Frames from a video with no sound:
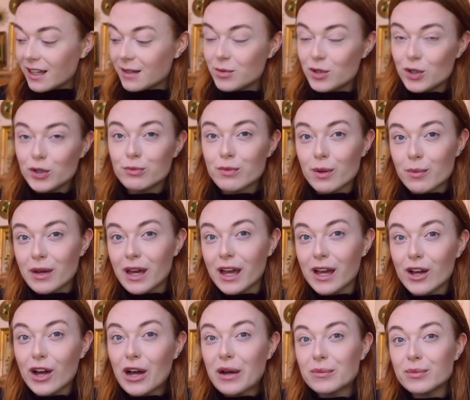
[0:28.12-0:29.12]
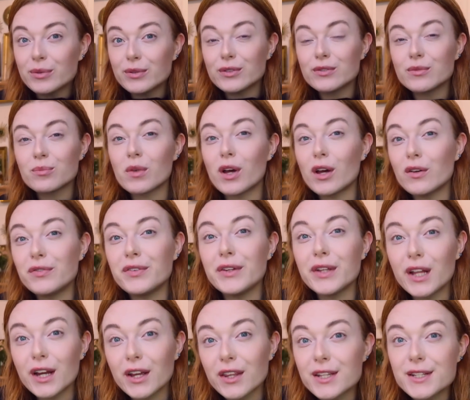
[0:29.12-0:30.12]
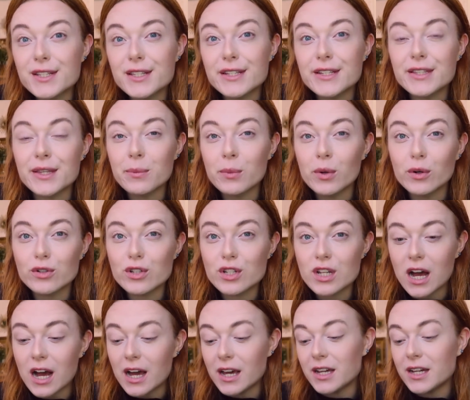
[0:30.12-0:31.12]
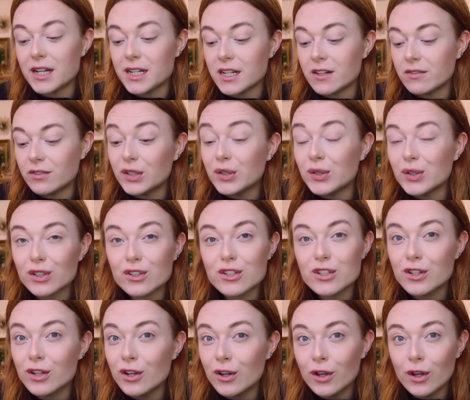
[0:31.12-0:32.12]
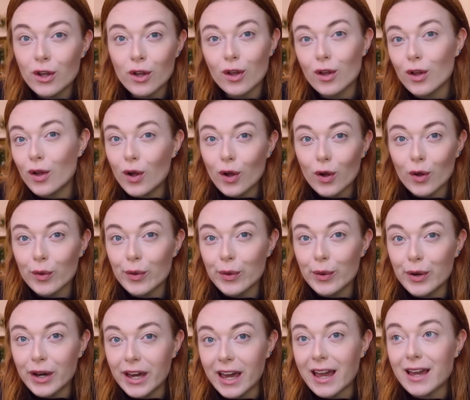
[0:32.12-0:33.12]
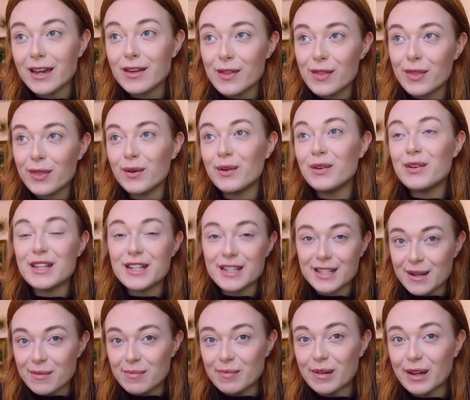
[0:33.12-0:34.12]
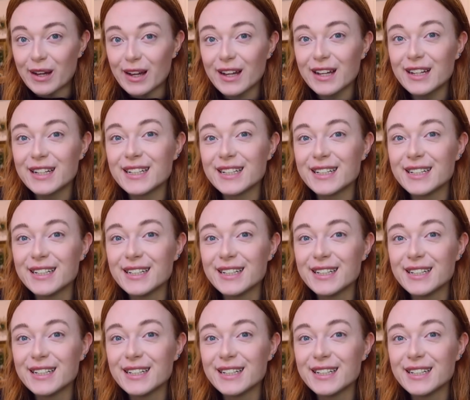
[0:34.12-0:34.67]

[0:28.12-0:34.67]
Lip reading: I'm doing my makeup. I feel like this is the most tired I've looked all the way through December.